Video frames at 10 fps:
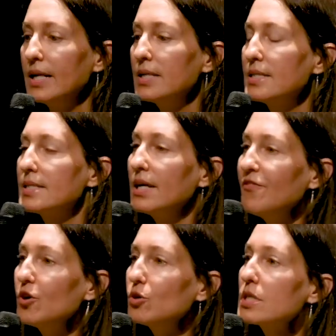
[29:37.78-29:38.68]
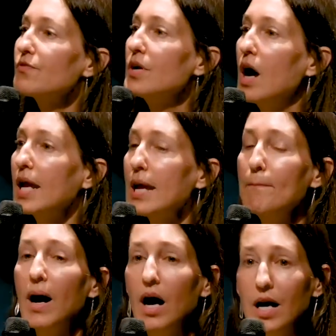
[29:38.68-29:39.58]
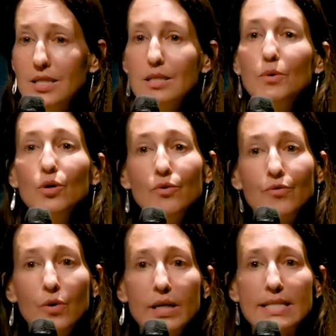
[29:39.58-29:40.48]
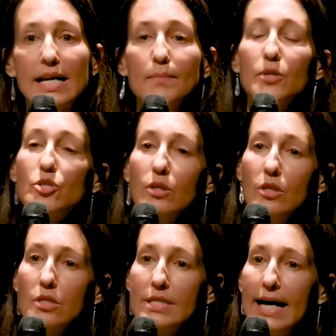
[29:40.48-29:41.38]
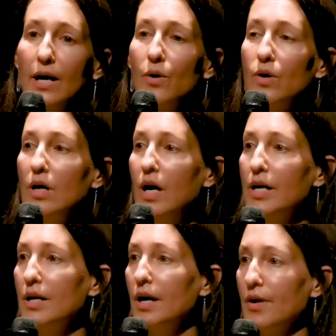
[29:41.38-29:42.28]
It is difficult, if not impossible, for example, to look down on